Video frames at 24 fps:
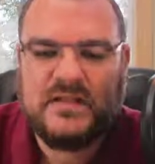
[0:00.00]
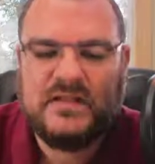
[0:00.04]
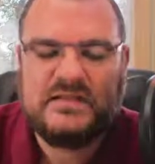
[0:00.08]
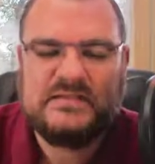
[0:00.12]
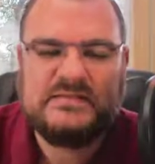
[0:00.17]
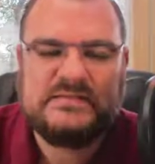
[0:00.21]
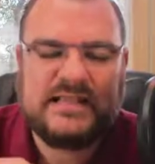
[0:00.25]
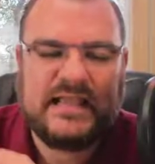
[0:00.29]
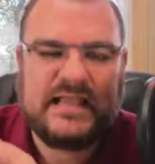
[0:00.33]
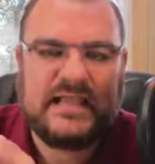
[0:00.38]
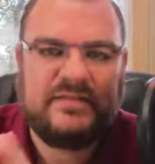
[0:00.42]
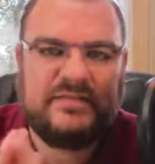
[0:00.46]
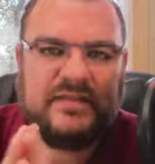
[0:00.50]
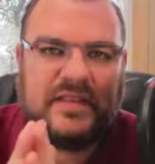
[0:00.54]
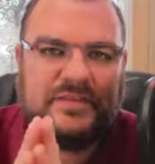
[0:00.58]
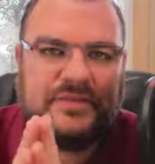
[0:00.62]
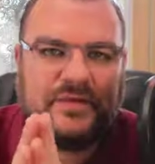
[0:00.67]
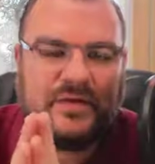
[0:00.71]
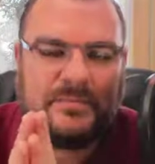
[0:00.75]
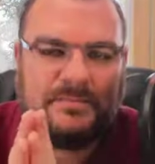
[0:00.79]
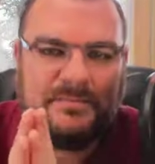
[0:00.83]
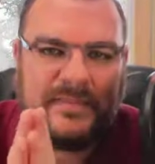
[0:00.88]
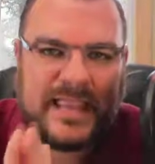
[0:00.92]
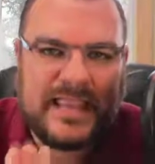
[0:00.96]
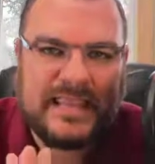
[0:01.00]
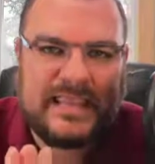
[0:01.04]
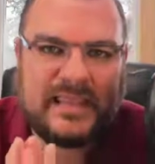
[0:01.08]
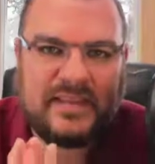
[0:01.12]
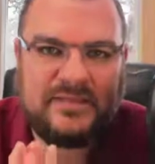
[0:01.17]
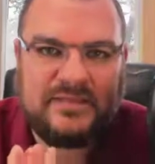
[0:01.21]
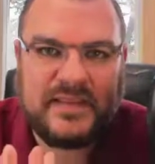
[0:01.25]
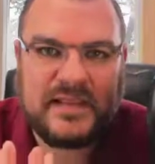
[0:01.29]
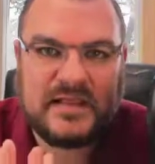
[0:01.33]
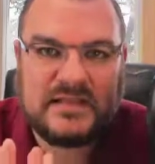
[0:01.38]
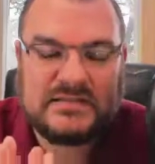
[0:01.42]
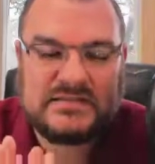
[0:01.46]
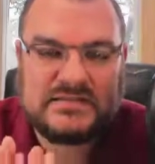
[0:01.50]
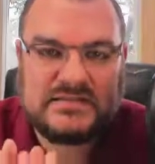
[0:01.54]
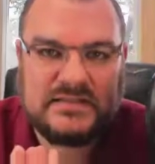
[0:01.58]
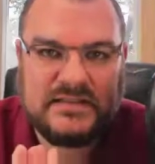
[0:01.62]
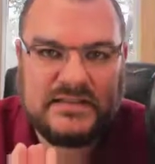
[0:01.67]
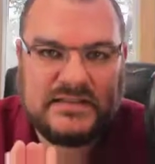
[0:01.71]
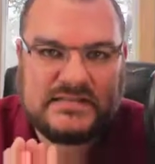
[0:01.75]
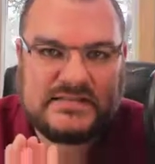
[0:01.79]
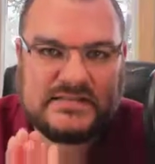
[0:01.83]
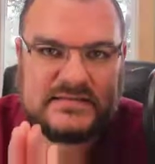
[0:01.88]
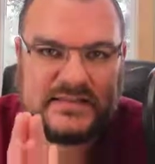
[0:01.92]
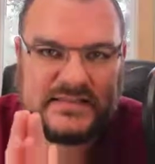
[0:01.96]
saying that they're making the
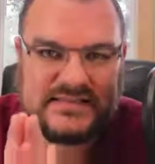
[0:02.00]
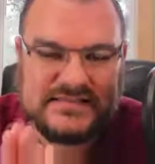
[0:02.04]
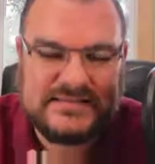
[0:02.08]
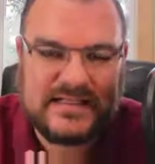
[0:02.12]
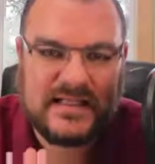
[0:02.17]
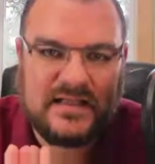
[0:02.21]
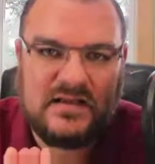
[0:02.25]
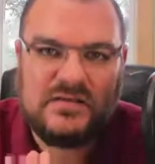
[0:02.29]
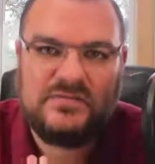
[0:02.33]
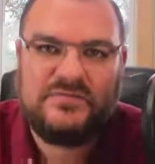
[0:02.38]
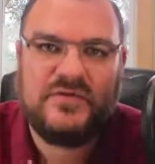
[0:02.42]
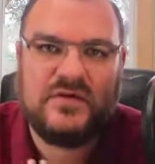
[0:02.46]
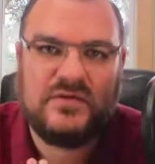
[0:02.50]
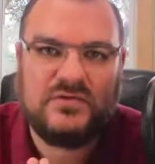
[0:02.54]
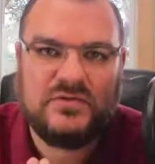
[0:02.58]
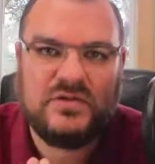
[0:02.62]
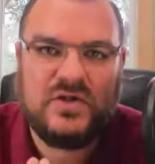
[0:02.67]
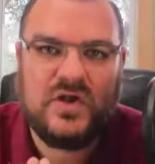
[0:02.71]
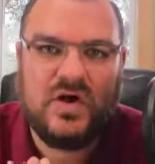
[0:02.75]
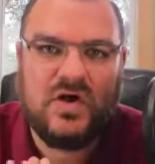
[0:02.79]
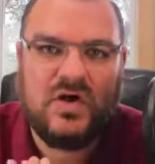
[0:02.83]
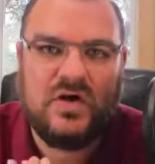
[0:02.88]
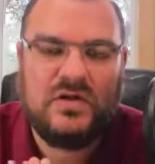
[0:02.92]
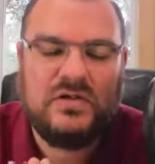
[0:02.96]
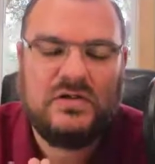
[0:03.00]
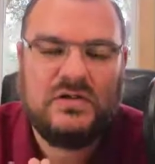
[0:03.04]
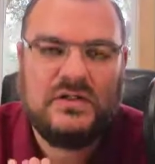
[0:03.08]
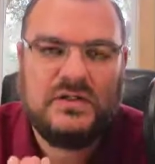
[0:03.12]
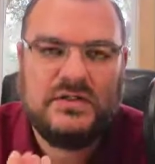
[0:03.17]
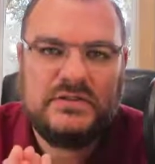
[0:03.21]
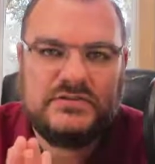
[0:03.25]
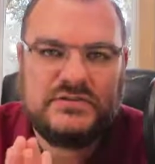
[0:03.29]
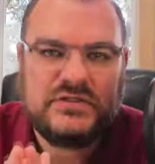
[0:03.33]
unsolicited telephone call